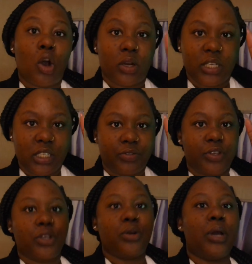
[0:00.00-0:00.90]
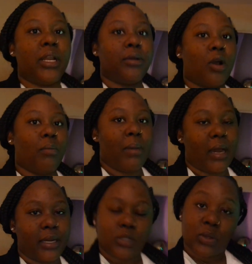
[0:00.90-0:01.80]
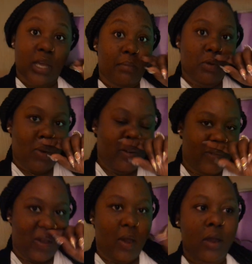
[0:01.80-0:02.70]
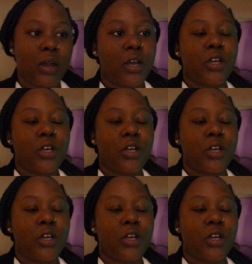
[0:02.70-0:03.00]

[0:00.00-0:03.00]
on this video and combine it so it can be one vlog.